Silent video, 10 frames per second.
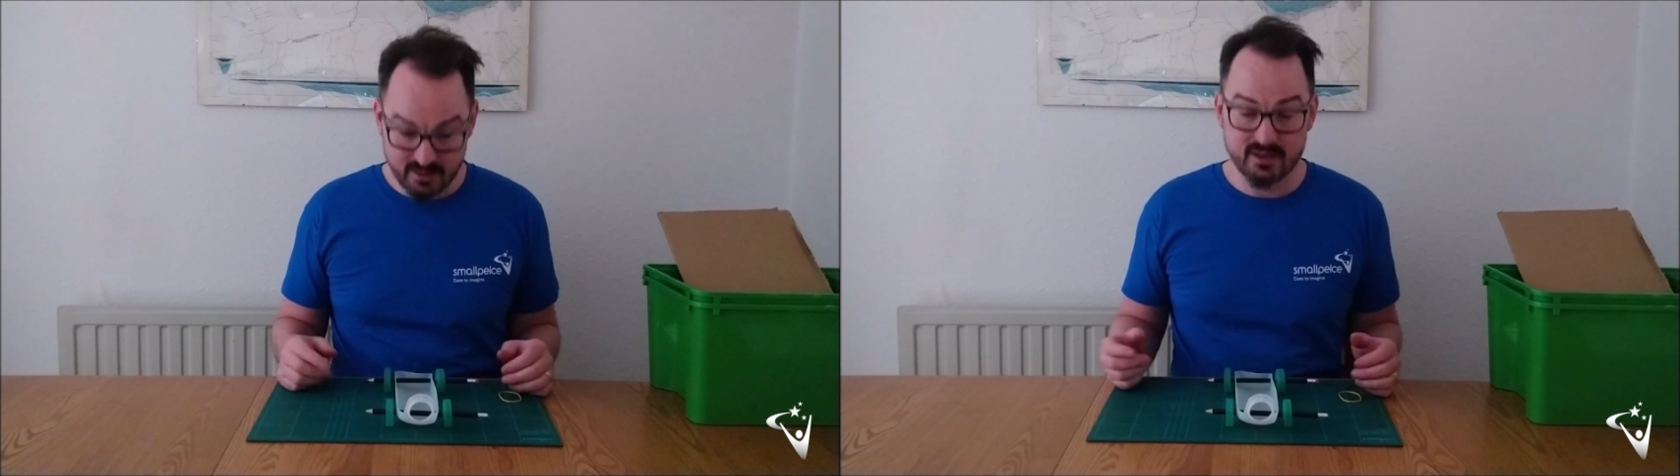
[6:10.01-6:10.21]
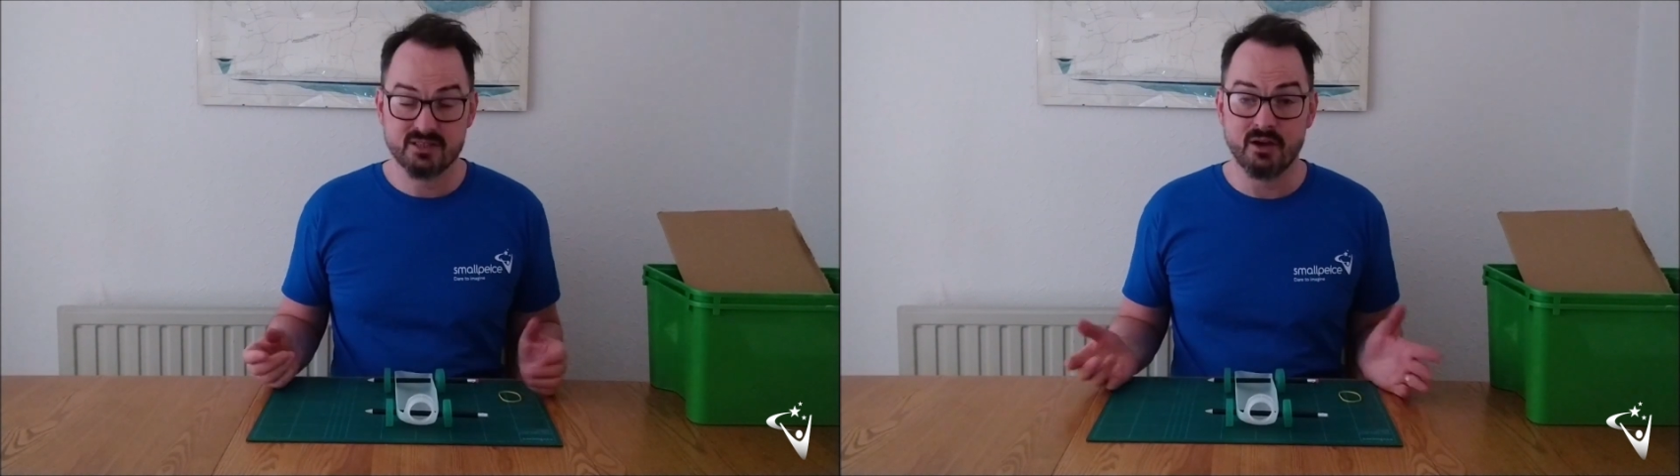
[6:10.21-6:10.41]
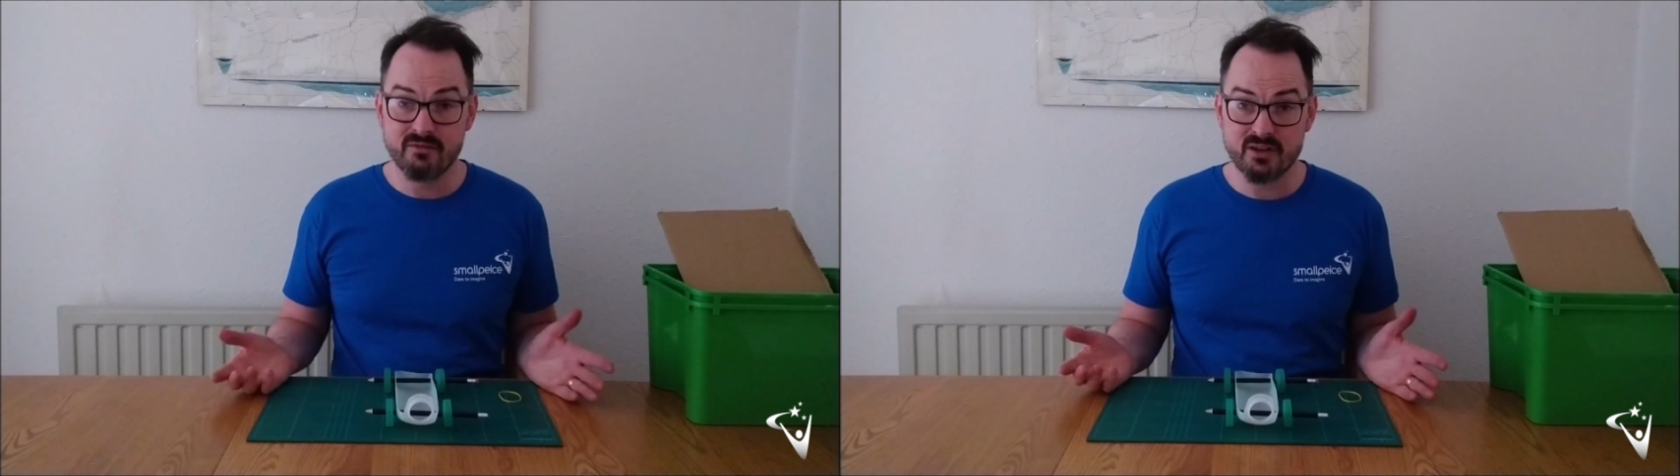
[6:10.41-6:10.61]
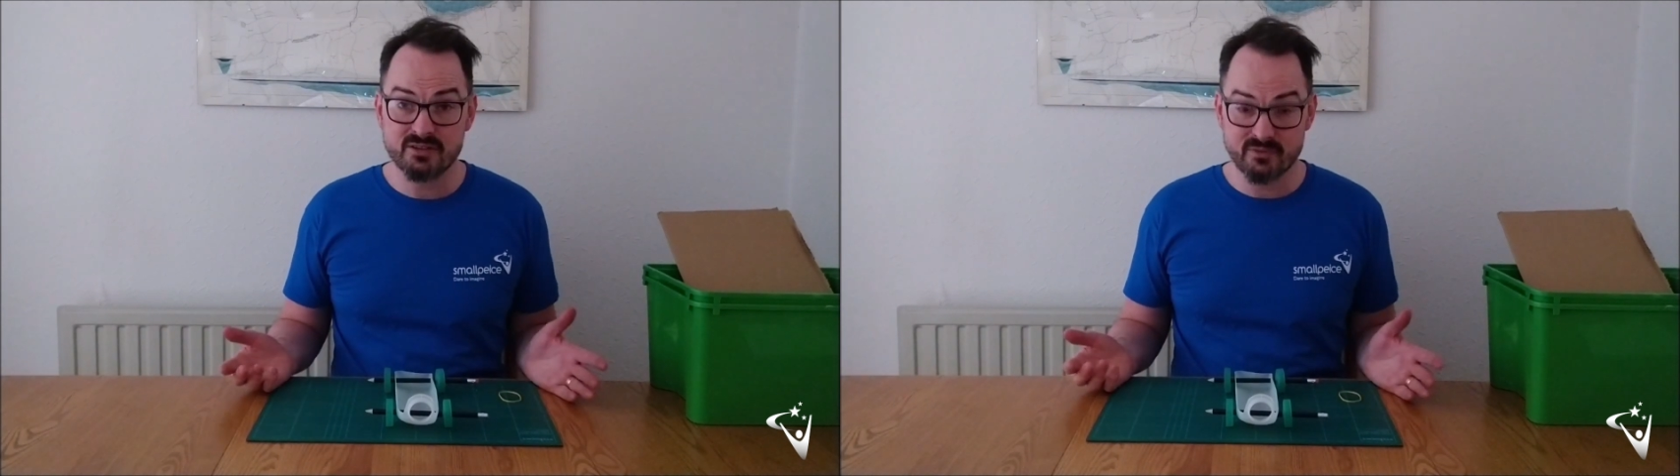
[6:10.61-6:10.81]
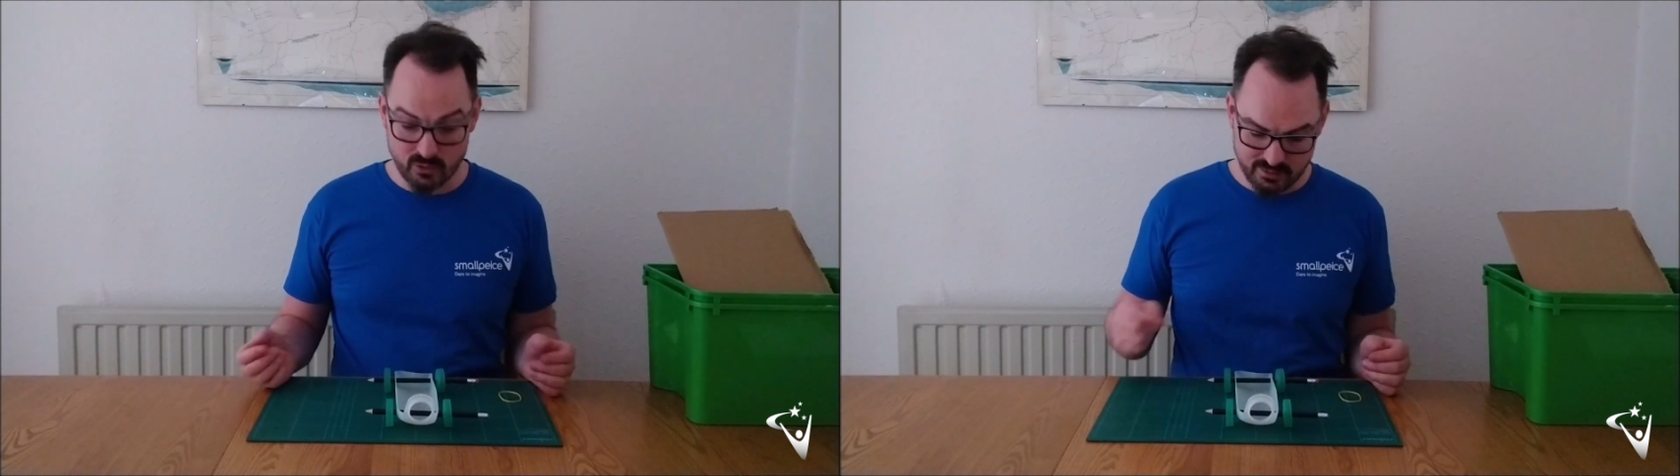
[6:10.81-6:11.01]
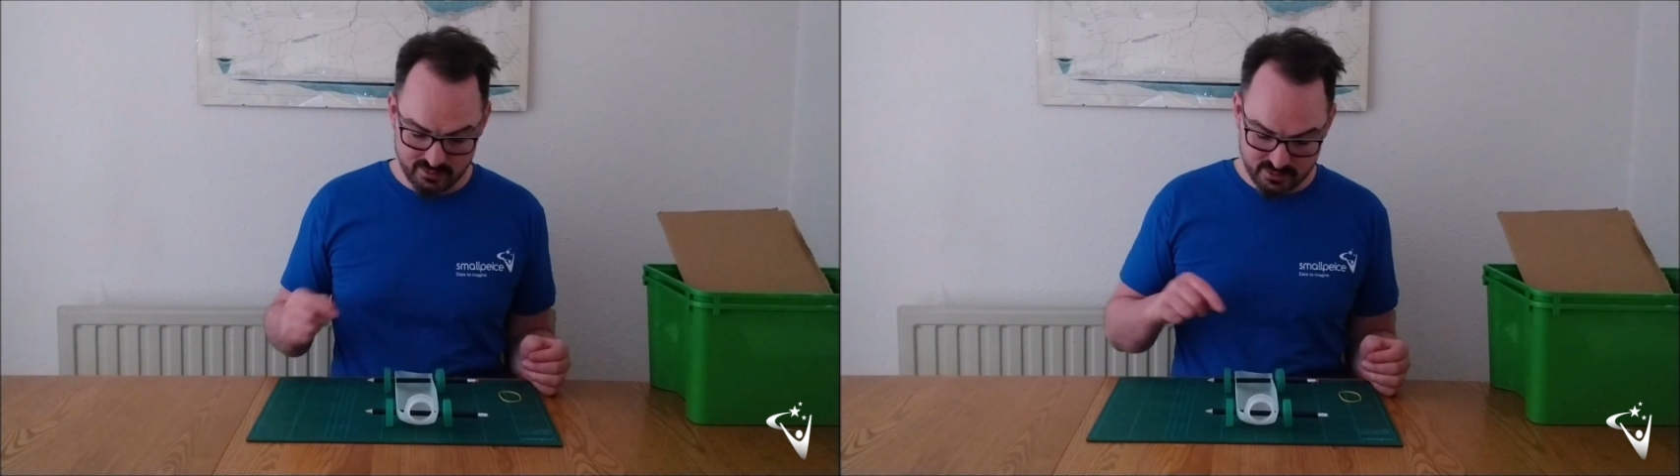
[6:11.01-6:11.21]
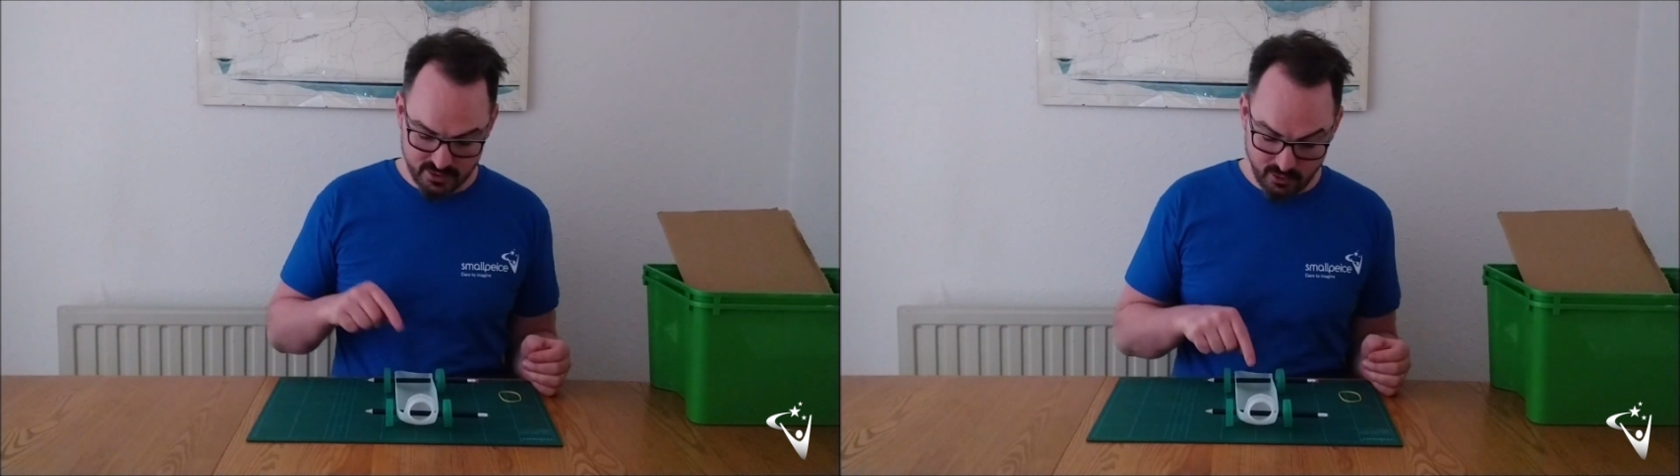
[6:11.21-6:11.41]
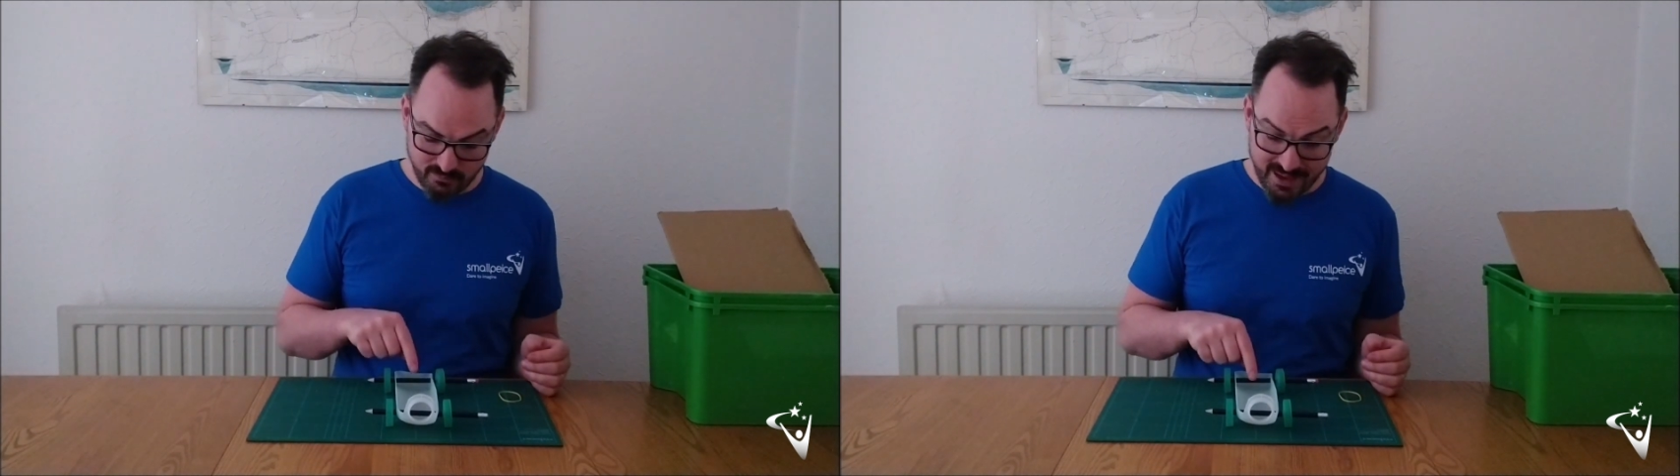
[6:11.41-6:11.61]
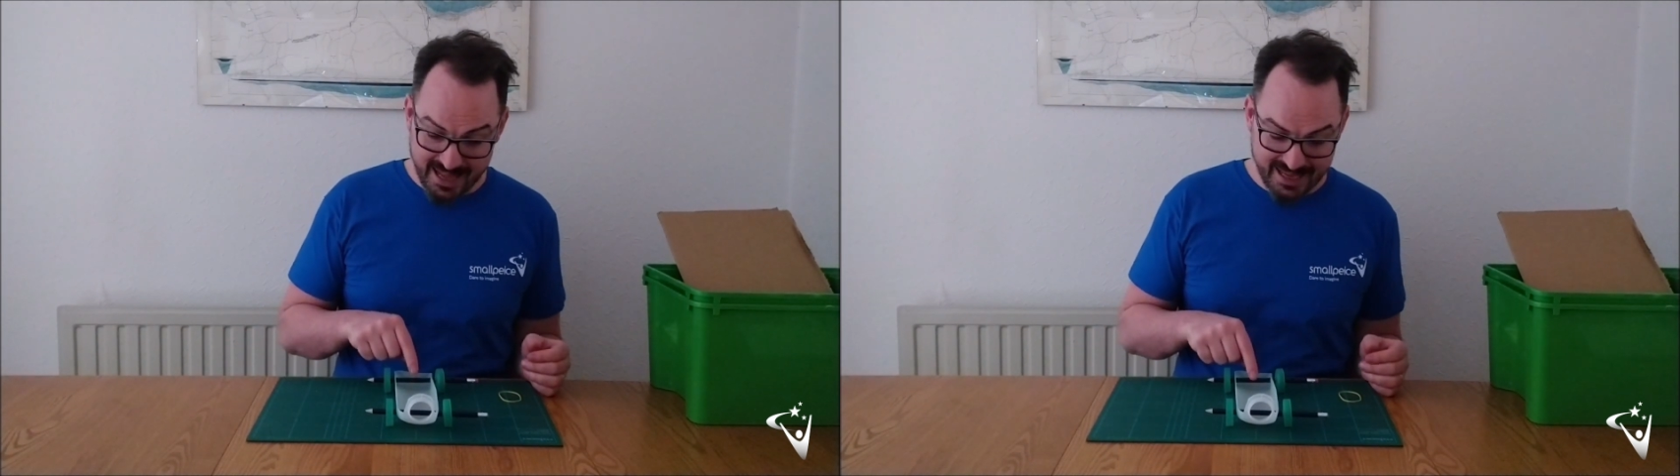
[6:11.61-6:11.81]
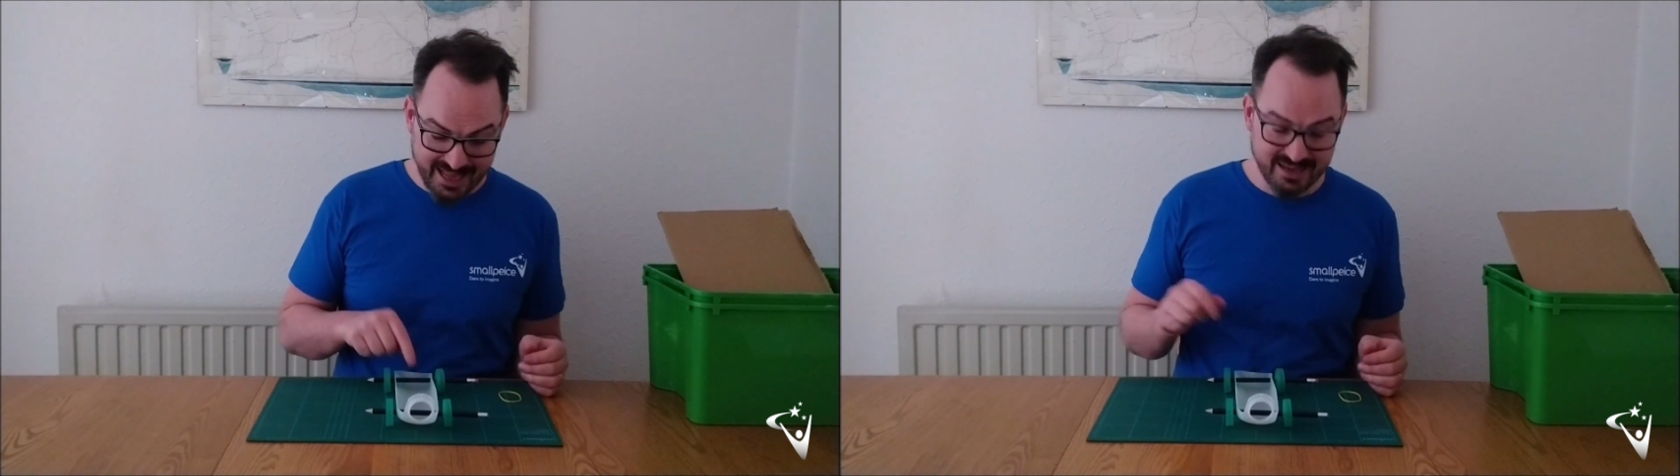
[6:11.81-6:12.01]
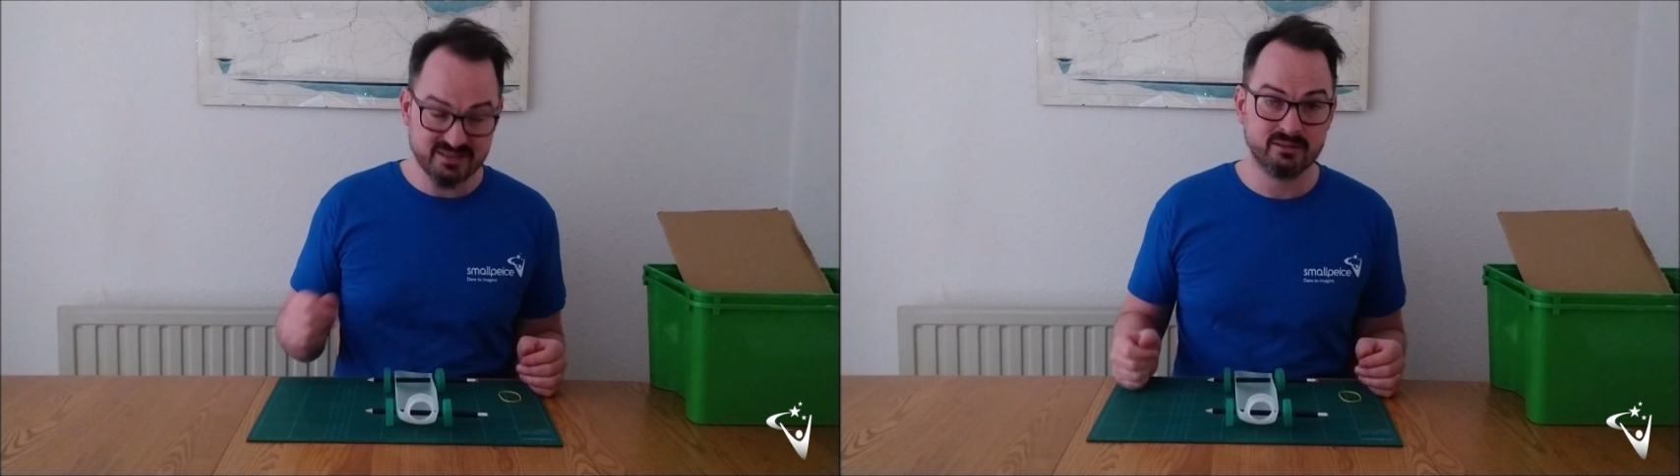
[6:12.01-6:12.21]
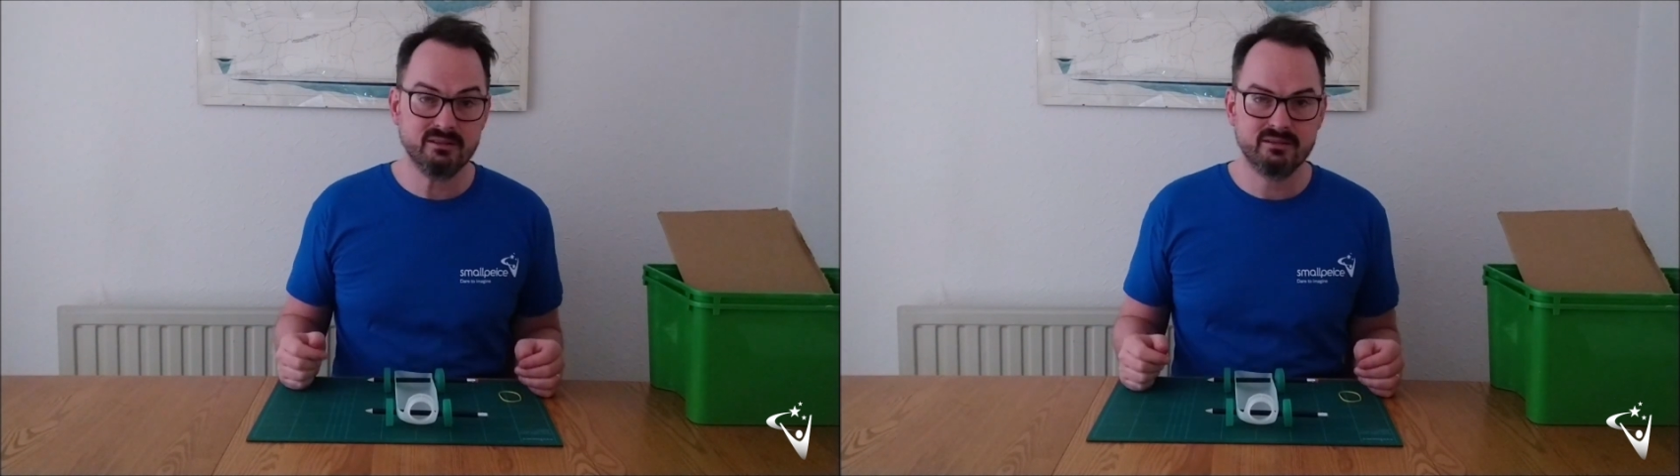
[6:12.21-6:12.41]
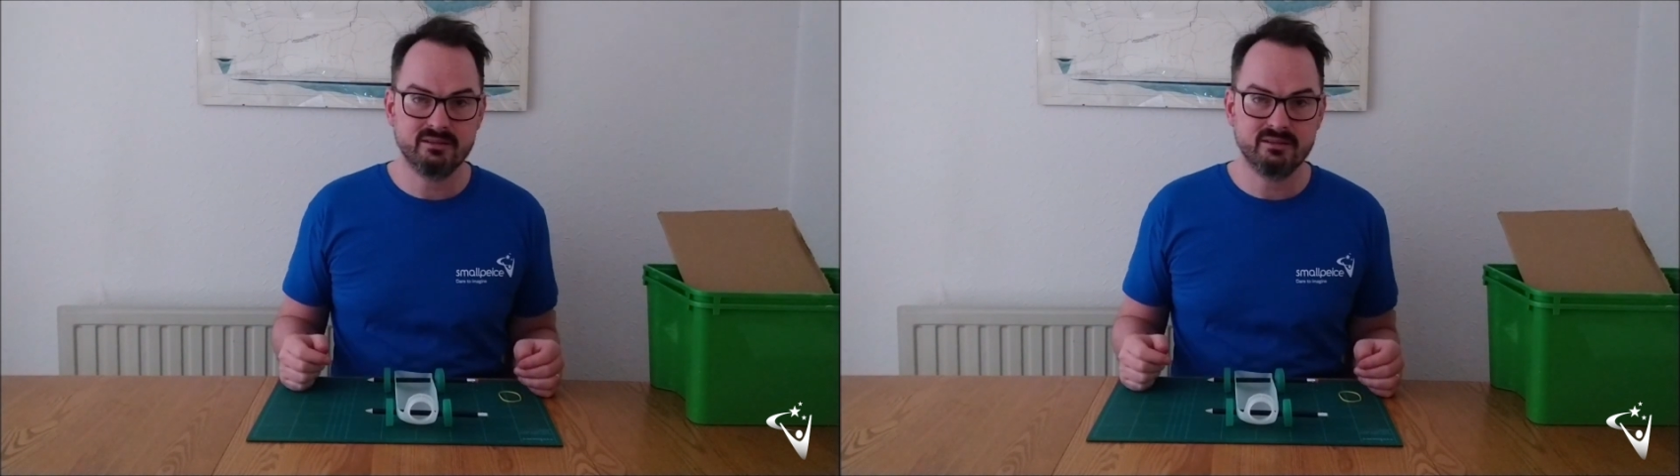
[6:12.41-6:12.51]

So first of all, your back axle